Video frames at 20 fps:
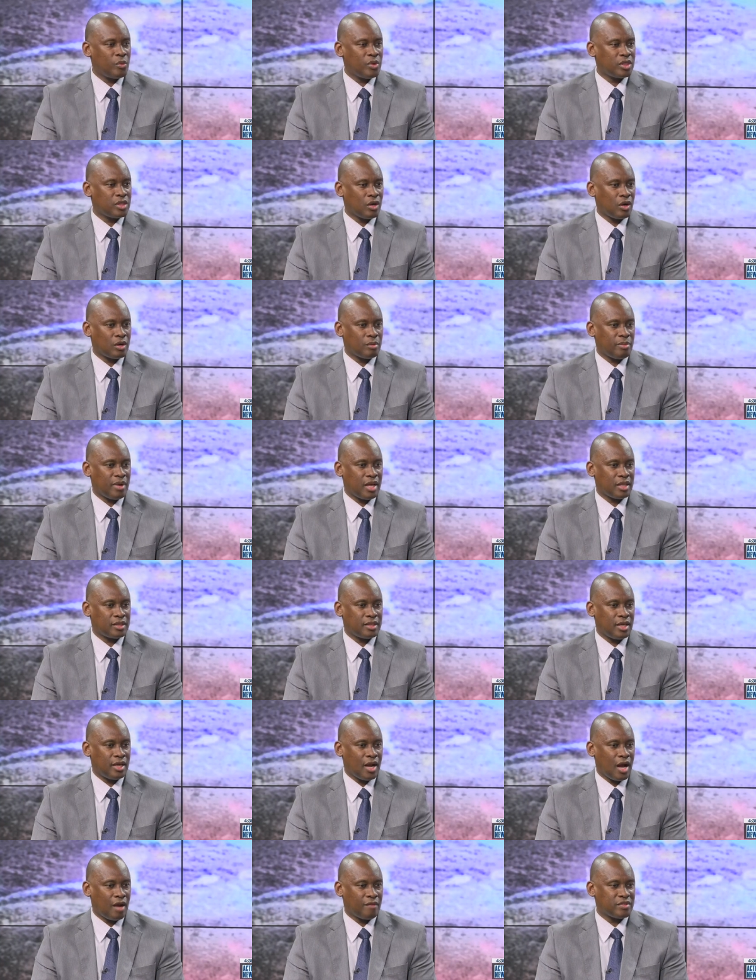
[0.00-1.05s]
we thought about
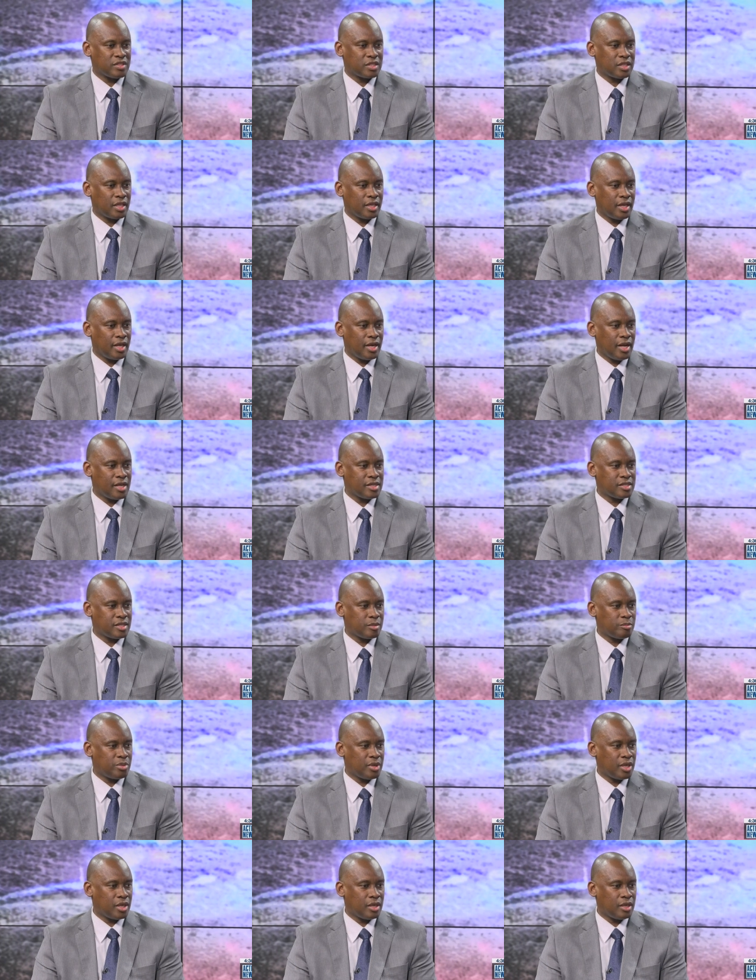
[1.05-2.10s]
that. Obviously, the
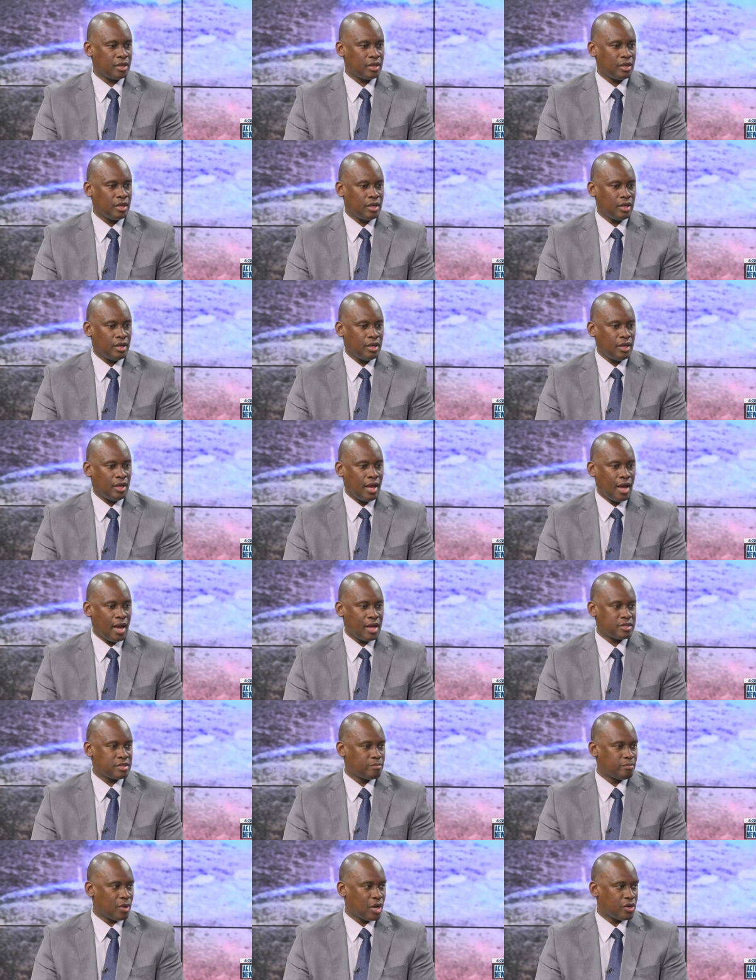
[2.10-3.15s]
NAACP
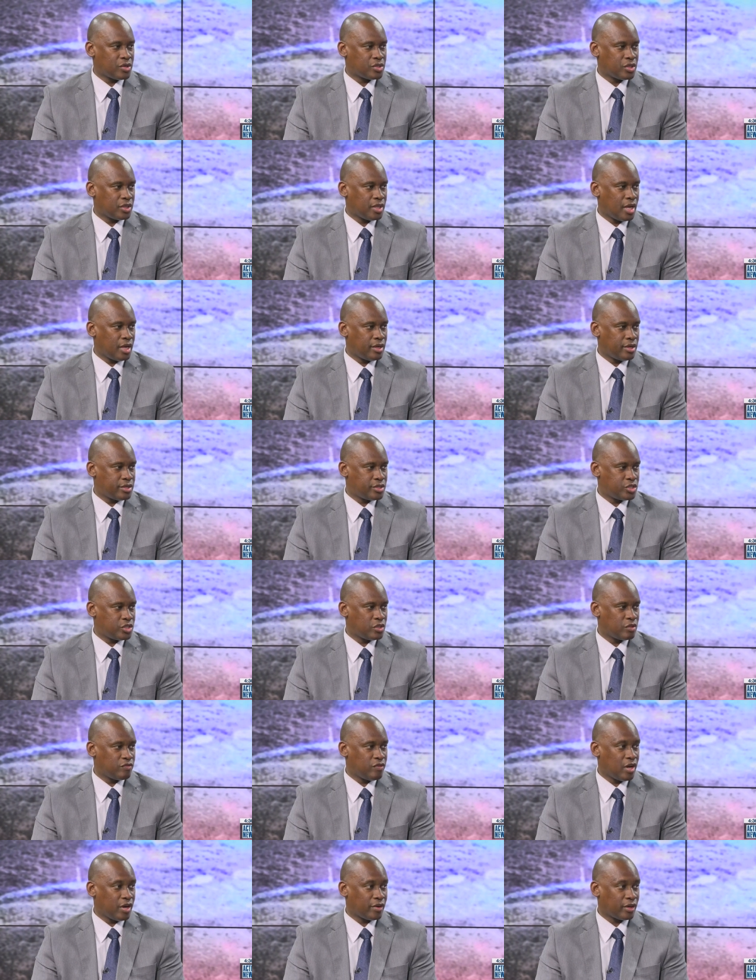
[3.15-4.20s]
had to monitor that
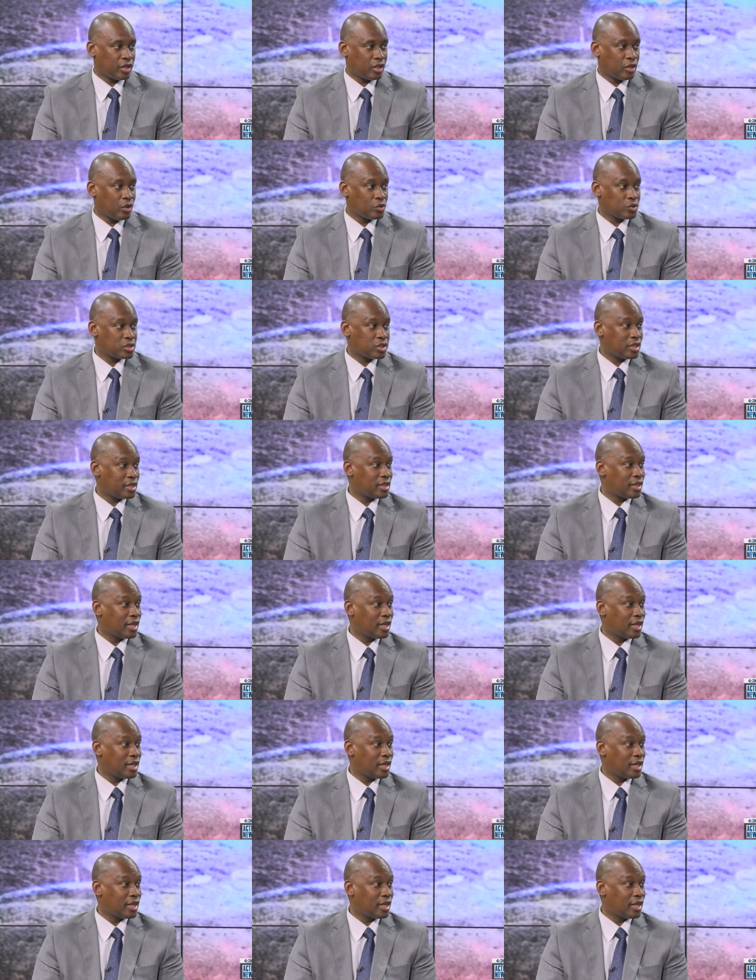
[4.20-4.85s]
issue very closely.